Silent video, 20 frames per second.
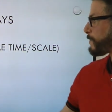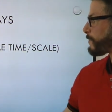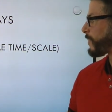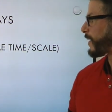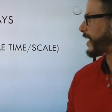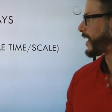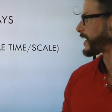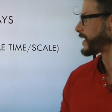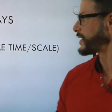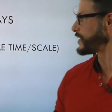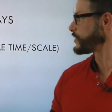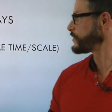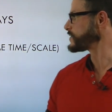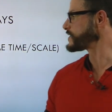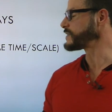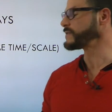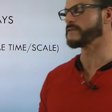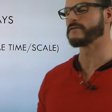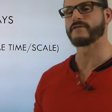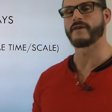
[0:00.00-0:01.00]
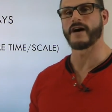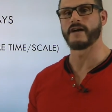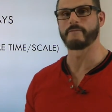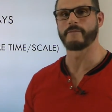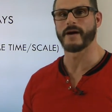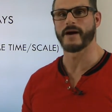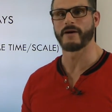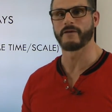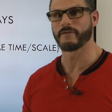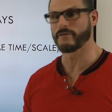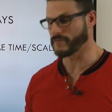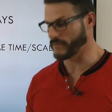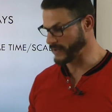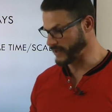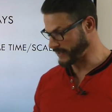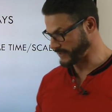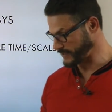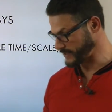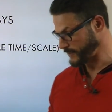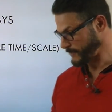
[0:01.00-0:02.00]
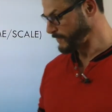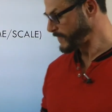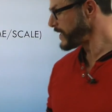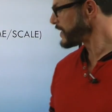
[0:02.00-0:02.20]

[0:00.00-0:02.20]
by using the 5-pound flex.